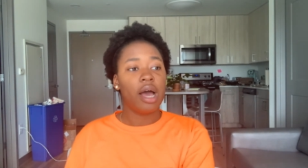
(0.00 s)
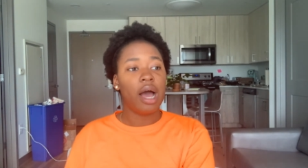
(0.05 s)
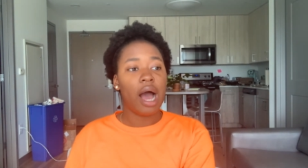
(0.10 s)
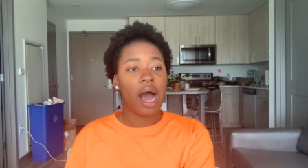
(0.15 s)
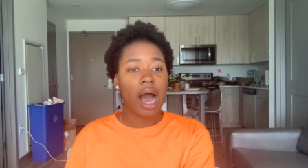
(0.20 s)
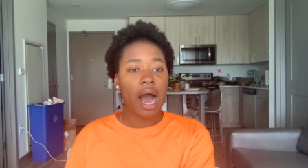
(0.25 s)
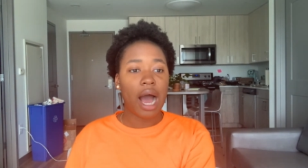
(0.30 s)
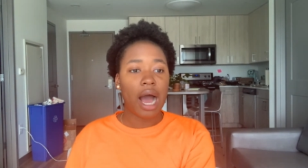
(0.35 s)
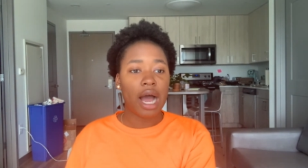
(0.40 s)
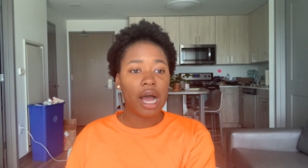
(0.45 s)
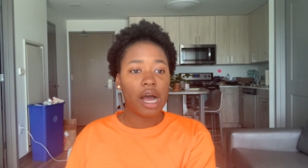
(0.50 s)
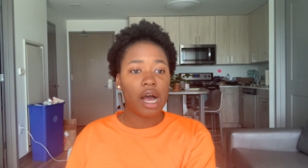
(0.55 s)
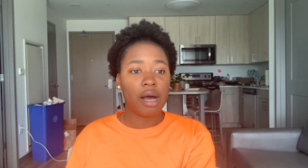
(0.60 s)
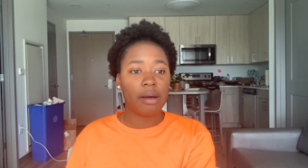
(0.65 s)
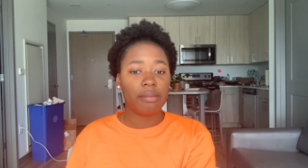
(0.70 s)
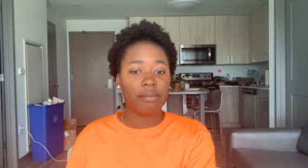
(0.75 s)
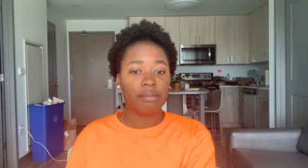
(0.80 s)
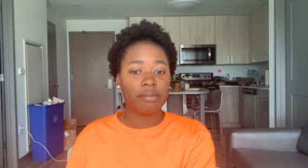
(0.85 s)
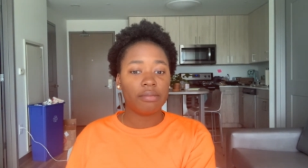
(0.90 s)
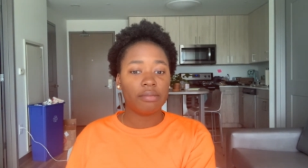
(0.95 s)

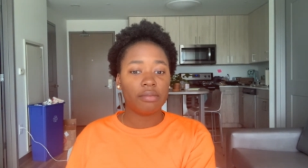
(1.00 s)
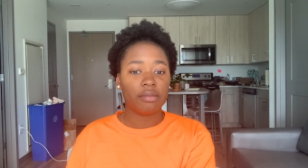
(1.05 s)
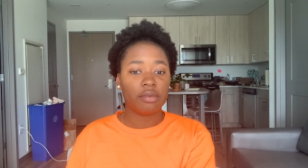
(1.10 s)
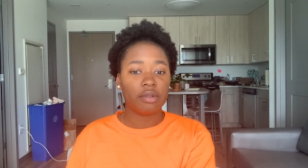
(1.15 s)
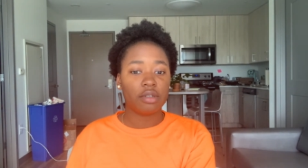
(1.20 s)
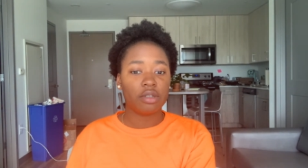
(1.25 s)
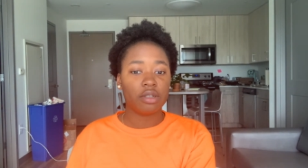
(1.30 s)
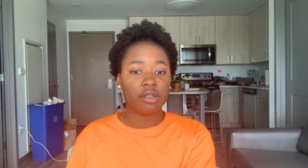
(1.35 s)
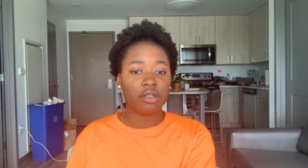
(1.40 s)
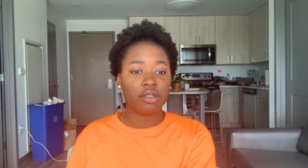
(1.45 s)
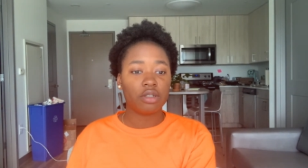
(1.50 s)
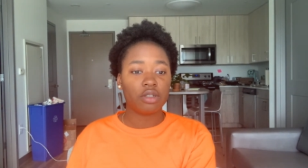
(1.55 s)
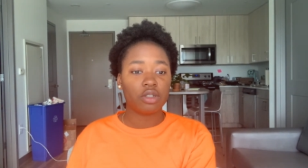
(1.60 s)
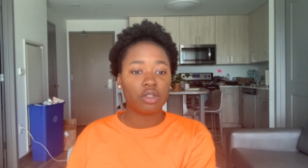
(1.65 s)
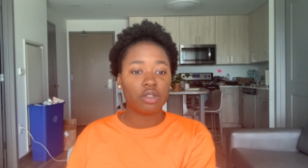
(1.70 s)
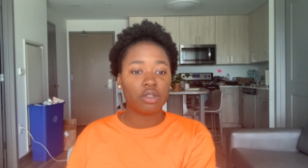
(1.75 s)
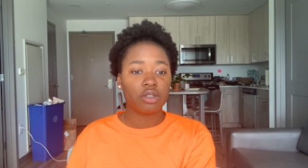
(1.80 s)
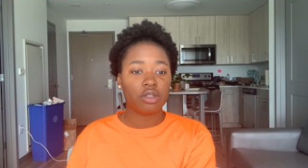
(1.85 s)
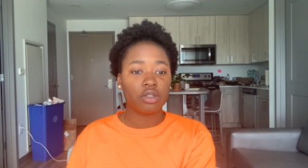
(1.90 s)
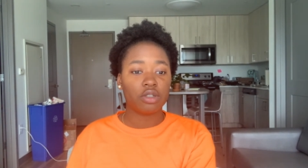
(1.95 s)
Um,
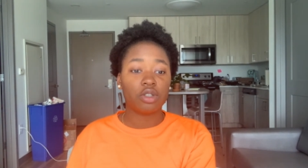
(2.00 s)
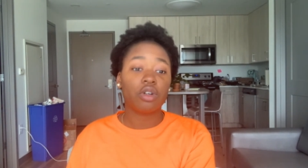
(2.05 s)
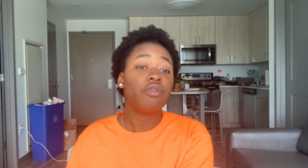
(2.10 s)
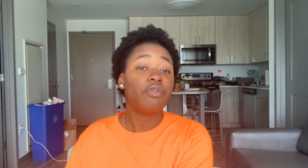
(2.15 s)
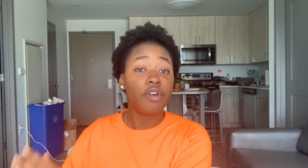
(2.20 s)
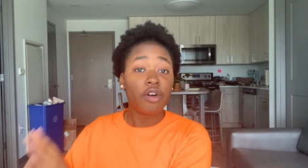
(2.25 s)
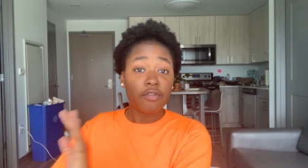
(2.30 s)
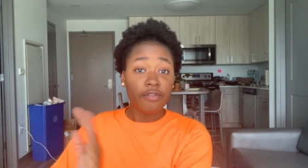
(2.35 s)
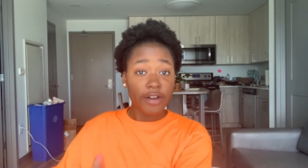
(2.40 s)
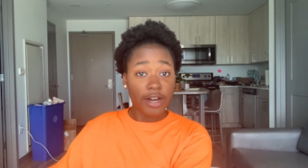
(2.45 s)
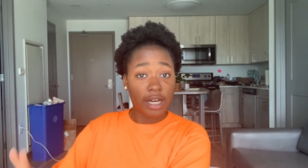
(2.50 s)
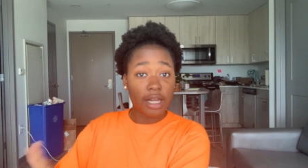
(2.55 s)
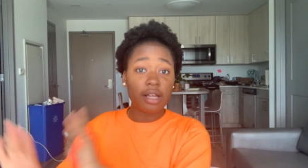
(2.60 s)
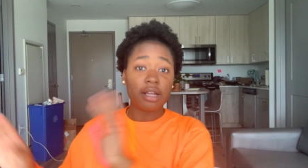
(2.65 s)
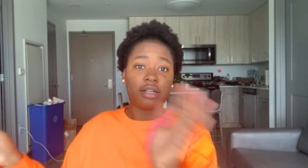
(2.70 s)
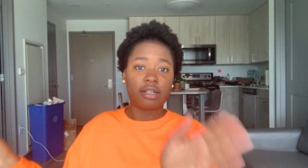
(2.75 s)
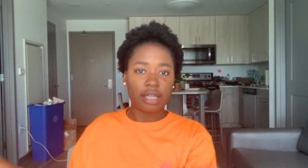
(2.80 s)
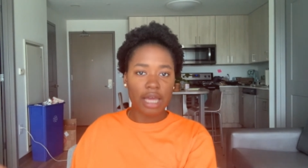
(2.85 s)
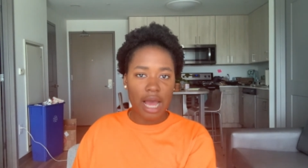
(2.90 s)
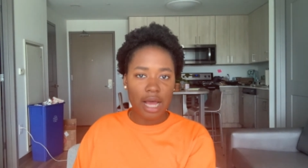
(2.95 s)
so feel free
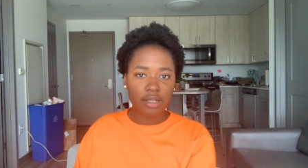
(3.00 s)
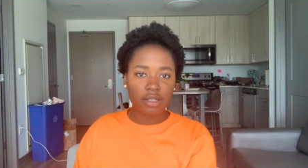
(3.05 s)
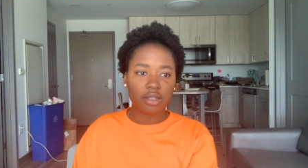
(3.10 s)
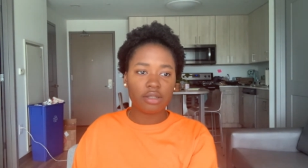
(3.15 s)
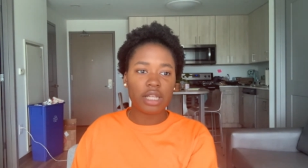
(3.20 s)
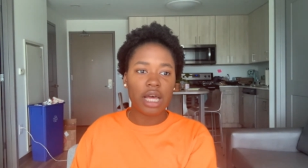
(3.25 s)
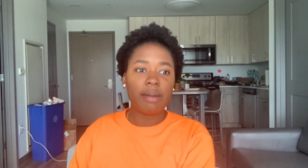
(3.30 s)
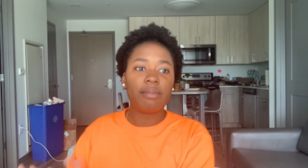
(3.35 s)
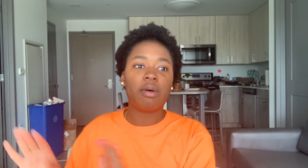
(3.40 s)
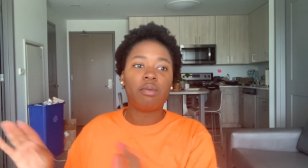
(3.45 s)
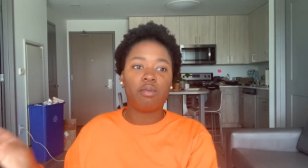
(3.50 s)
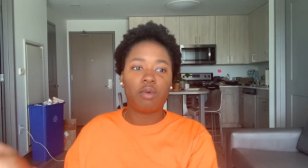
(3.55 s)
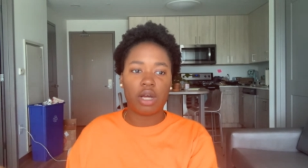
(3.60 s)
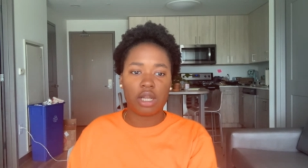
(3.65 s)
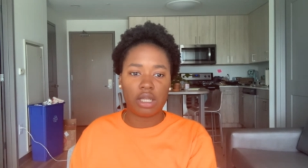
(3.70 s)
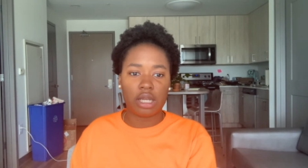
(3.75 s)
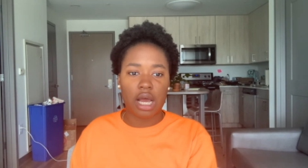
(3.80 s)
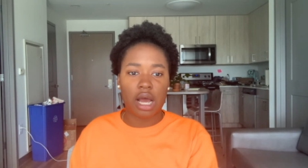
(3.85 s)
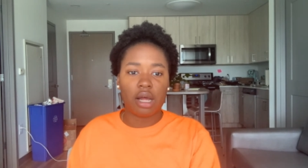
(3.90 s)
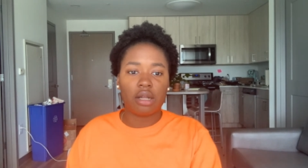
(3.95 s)
to cancel them and
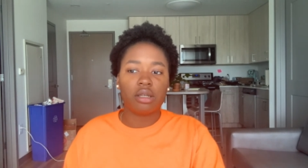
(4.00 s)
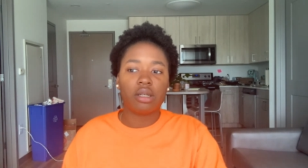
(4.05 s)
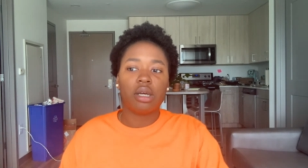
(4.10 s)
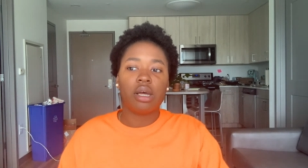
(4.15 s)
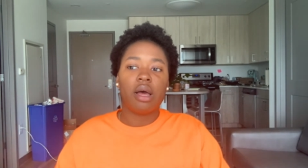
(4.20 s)
whatnot.